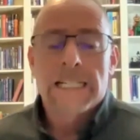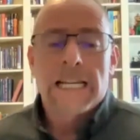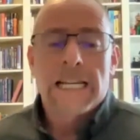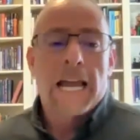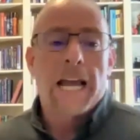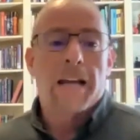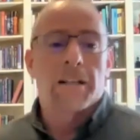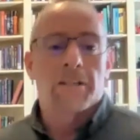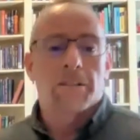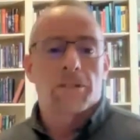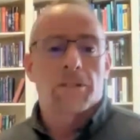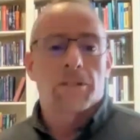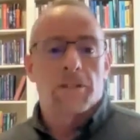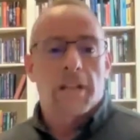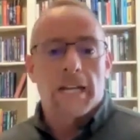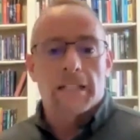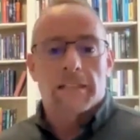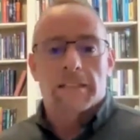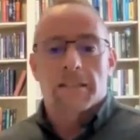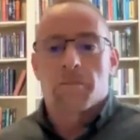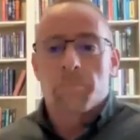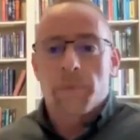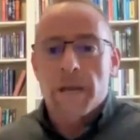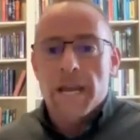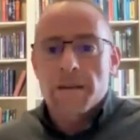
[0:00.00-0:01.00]
And yeah. so
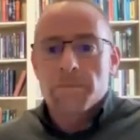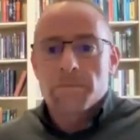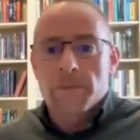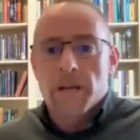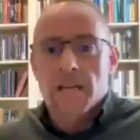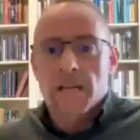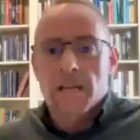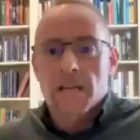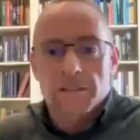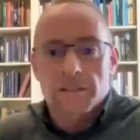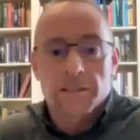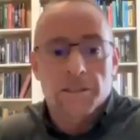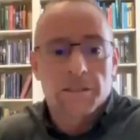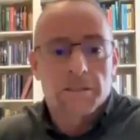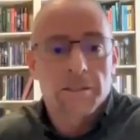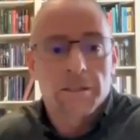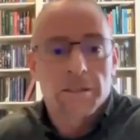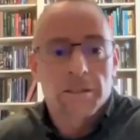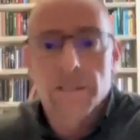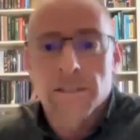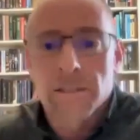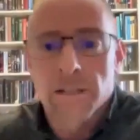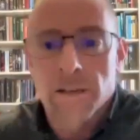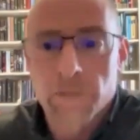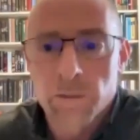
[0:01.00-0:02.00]
that's the main message
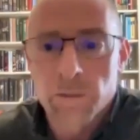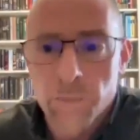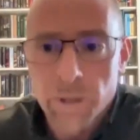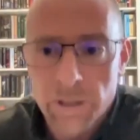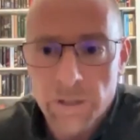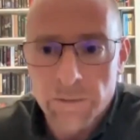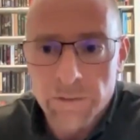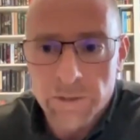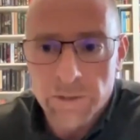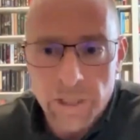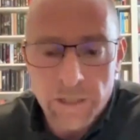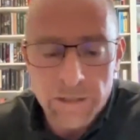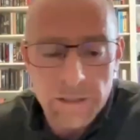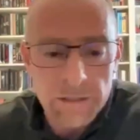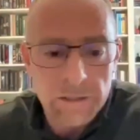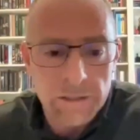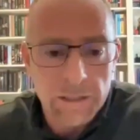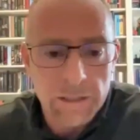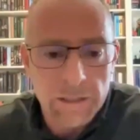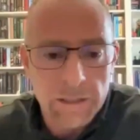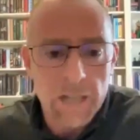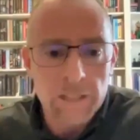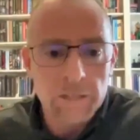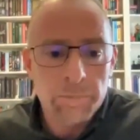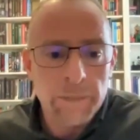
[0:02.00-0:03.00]
of the book of Judges.
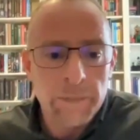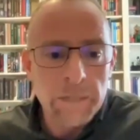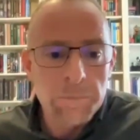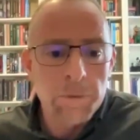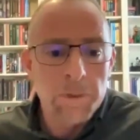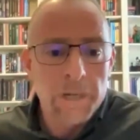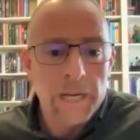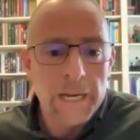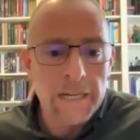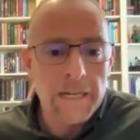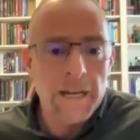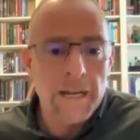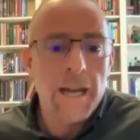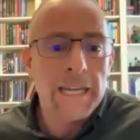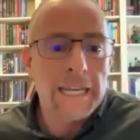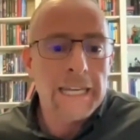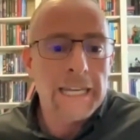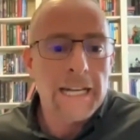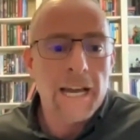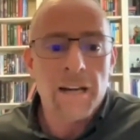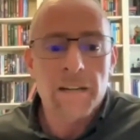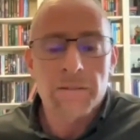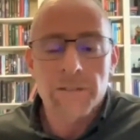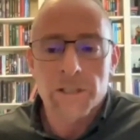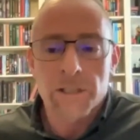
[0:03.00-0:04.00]
God's people cannot get
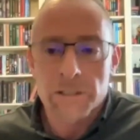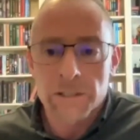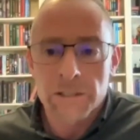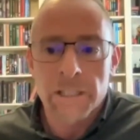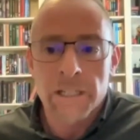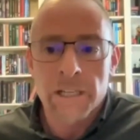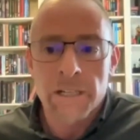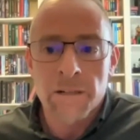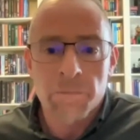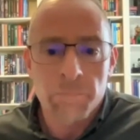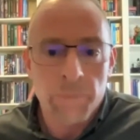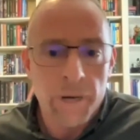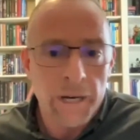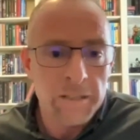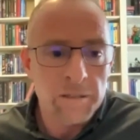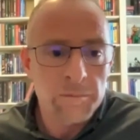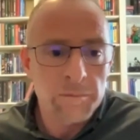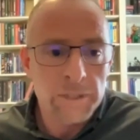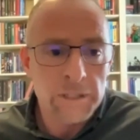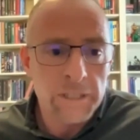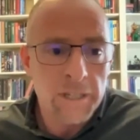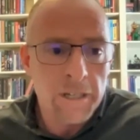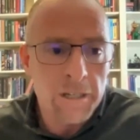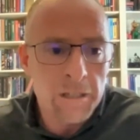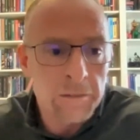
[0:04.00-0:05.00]
out of their sin by
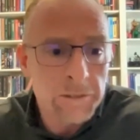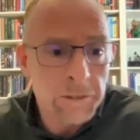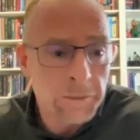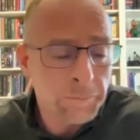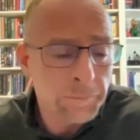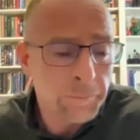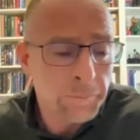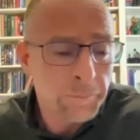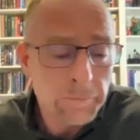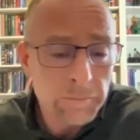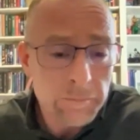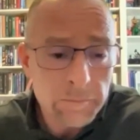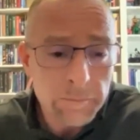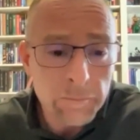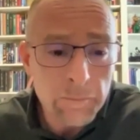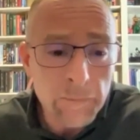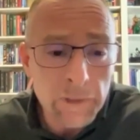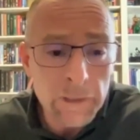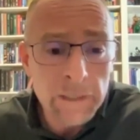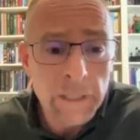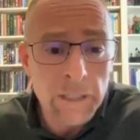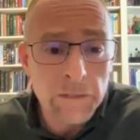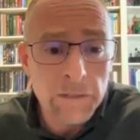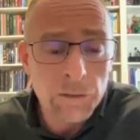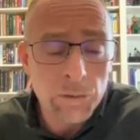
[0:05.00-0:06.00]
themselves.
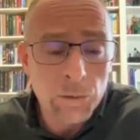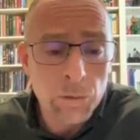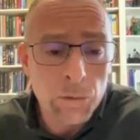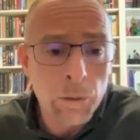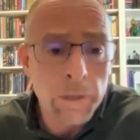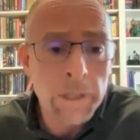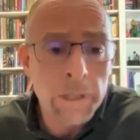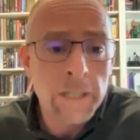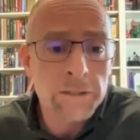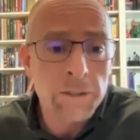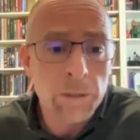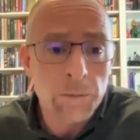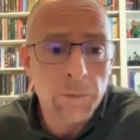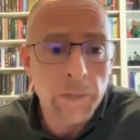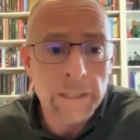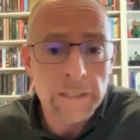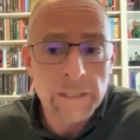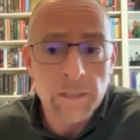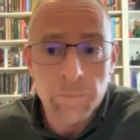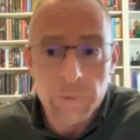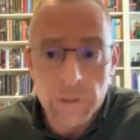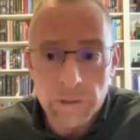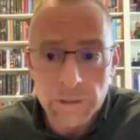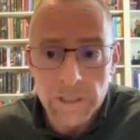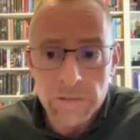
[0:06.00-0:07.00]
And so the Lord has to raise
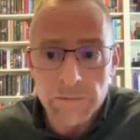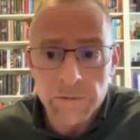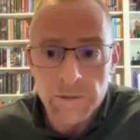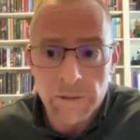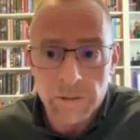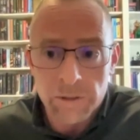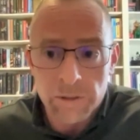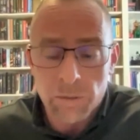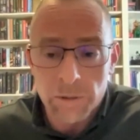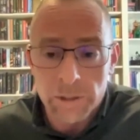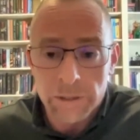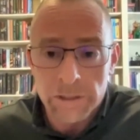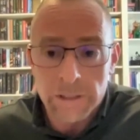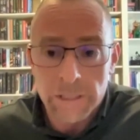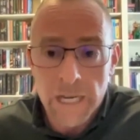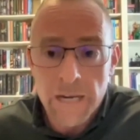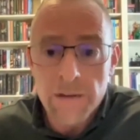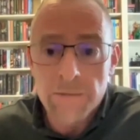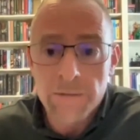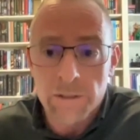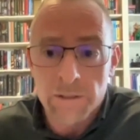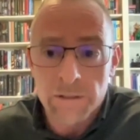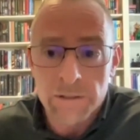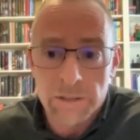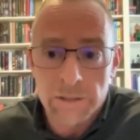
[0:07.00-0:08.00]
up deliverers or
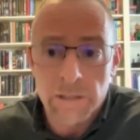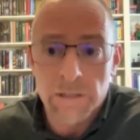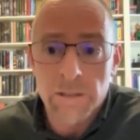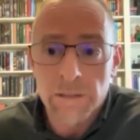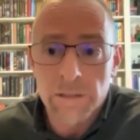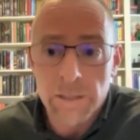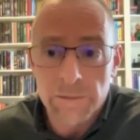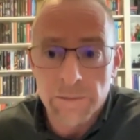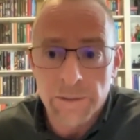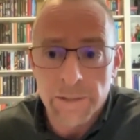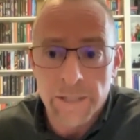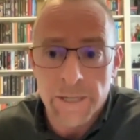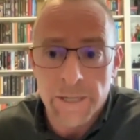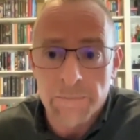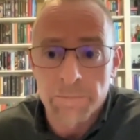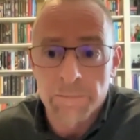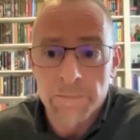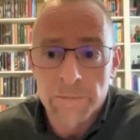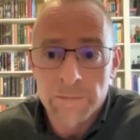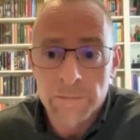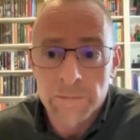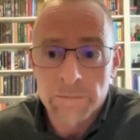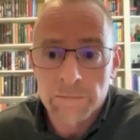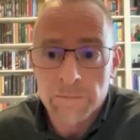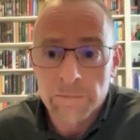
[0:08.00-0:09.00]
saviors to deliver them.
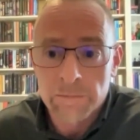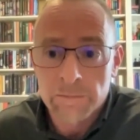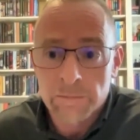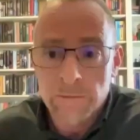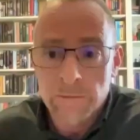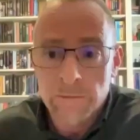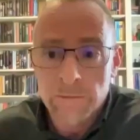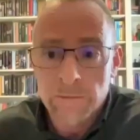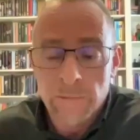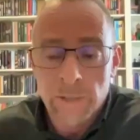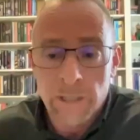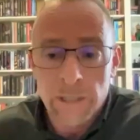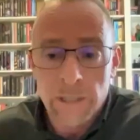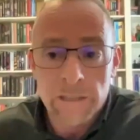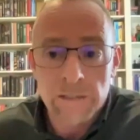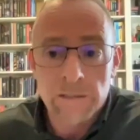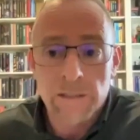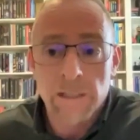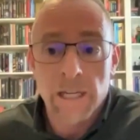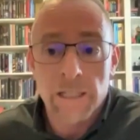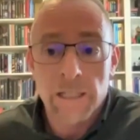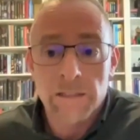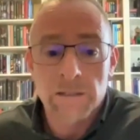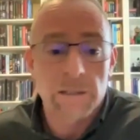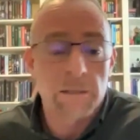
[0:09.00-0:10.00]
And that's
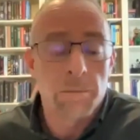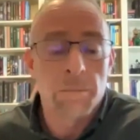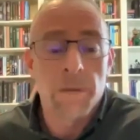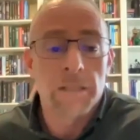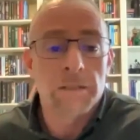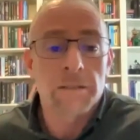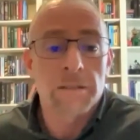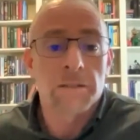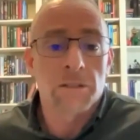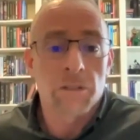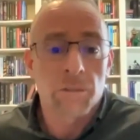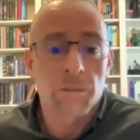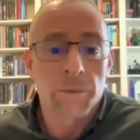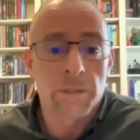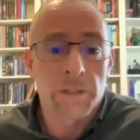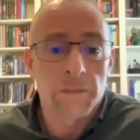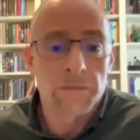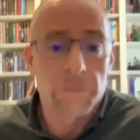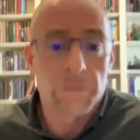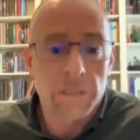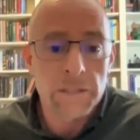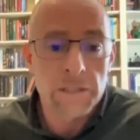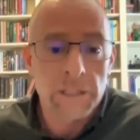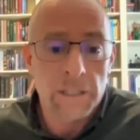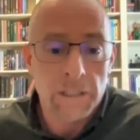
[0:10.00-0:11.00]
that's the message of the book of
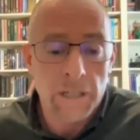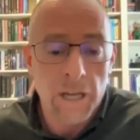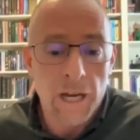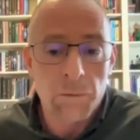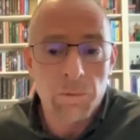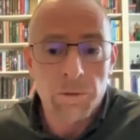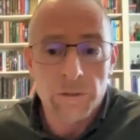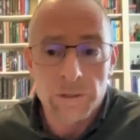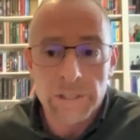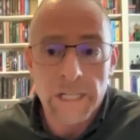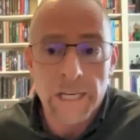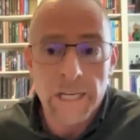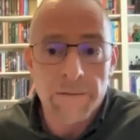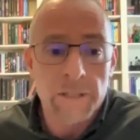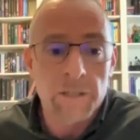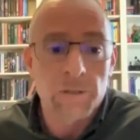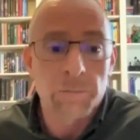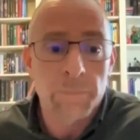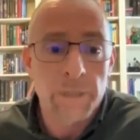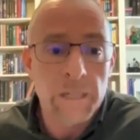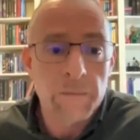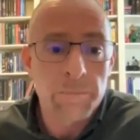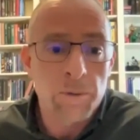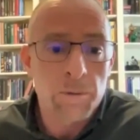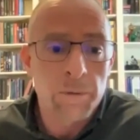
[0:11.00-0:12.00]
Judges that God will save his
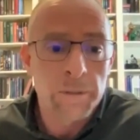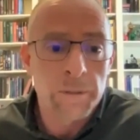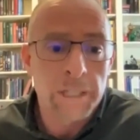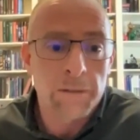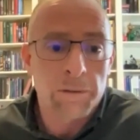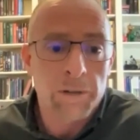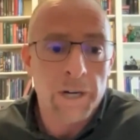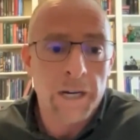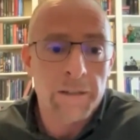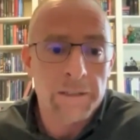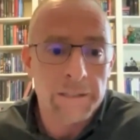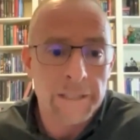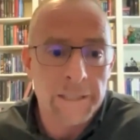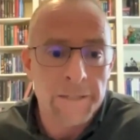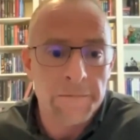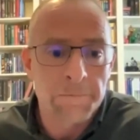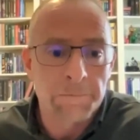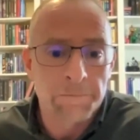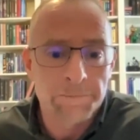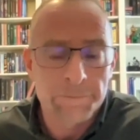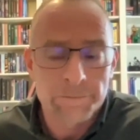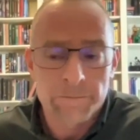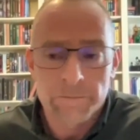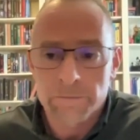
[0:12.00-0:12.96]
people when they cry out to him.